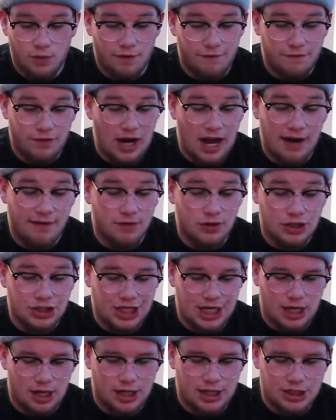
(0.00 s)
will forever
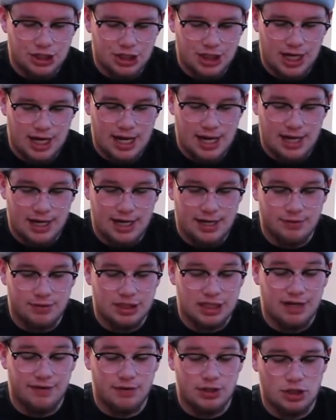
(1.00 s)
cherish, and it
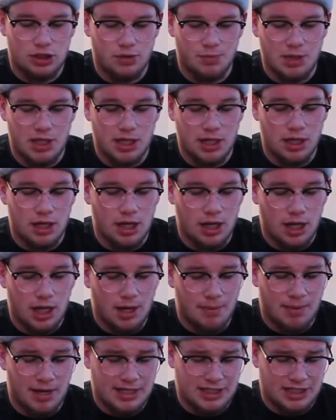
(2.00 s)
was given to me
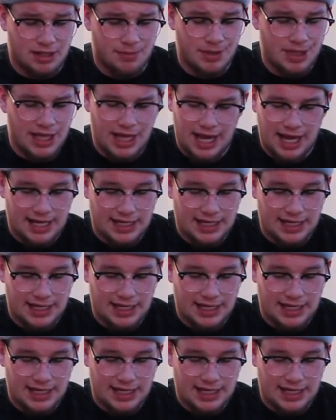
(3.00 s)
by somebody that